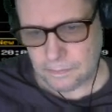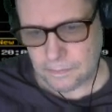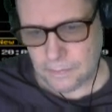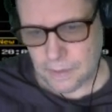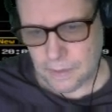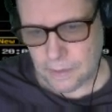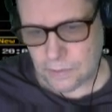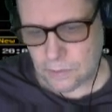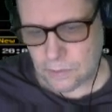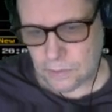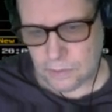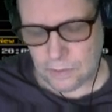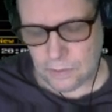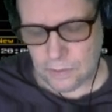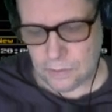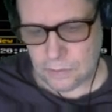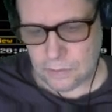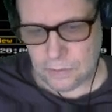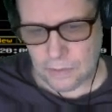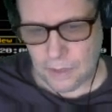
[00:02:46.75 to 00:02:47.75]

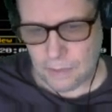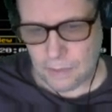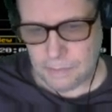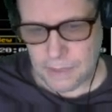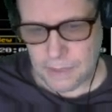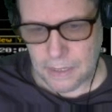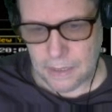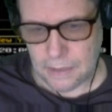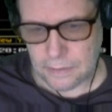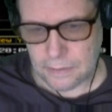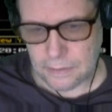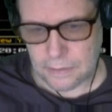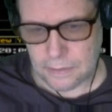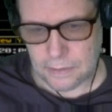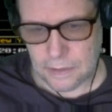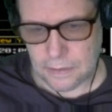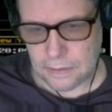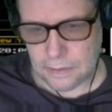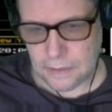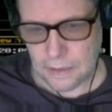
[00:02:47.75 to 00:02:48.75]
It's
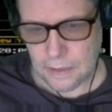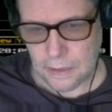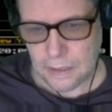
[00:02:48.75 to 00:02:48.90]
just...